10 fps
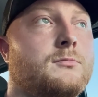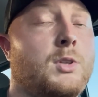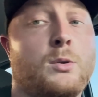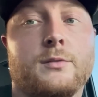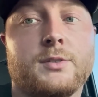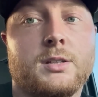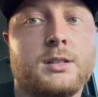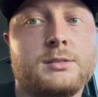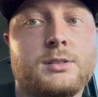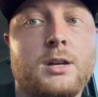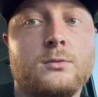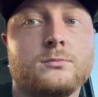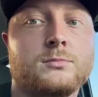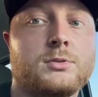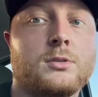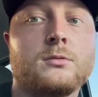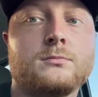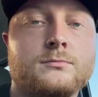know where everything needs to go. So